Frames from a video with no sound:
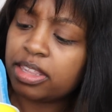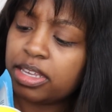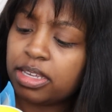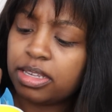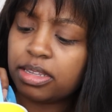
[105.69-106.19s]

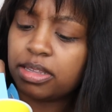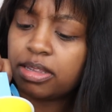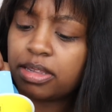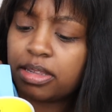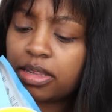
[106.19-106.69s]

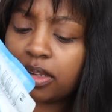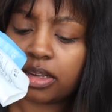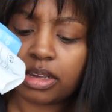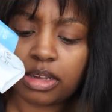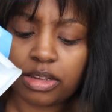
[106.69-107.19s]
these.
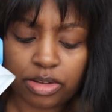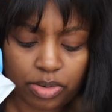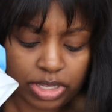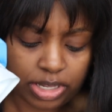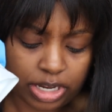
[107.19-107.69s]

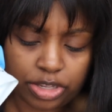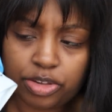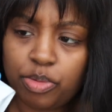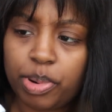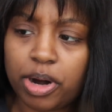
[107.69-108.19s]
So it's like
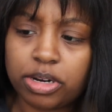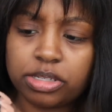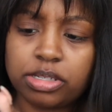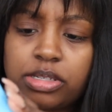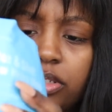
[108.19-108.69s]
two
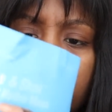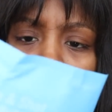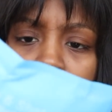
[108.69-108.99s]
parts.